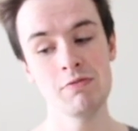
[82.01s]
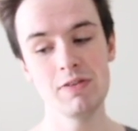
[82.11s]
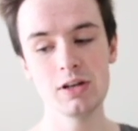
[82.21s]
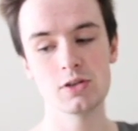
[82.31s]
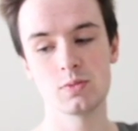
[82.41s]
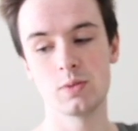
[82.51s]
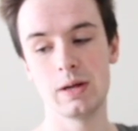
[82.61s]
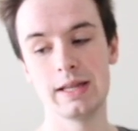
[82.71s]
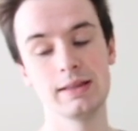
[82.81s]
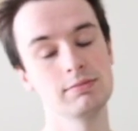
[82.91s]
Fingers
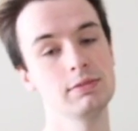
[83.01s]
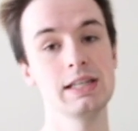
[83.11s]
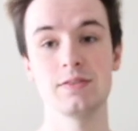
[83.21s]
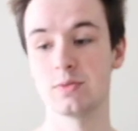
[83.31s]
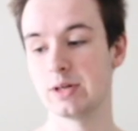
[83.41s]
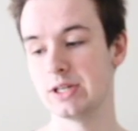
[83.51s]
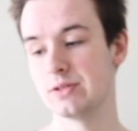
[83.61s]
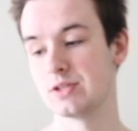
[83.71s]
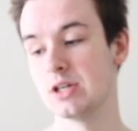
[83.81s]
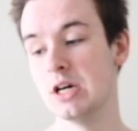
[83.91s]
and leaves were
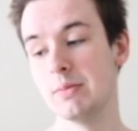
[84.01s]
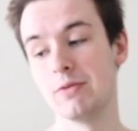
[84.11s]
used.